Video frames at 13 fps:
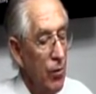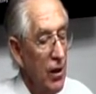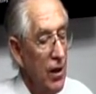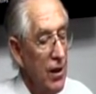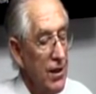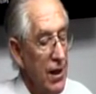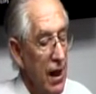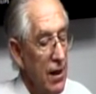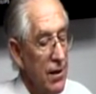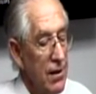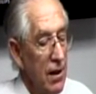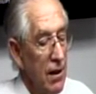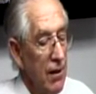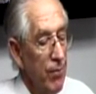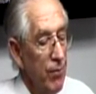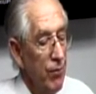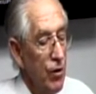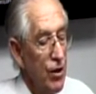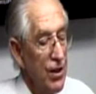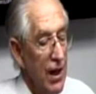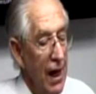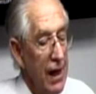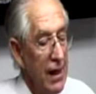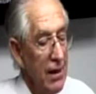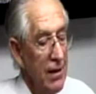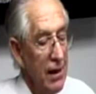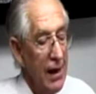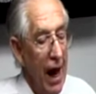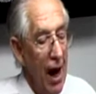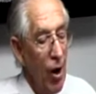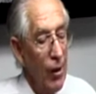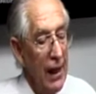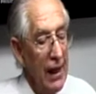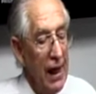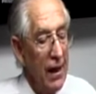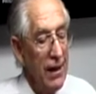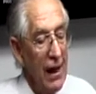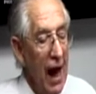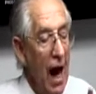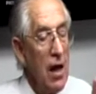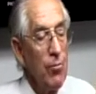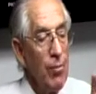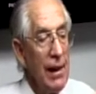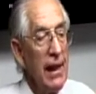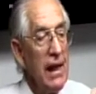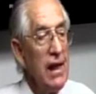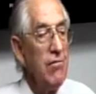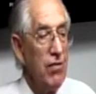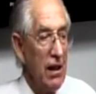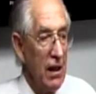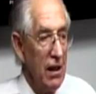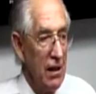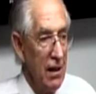Where he says, verse 8, the cowardly and the unbelieving.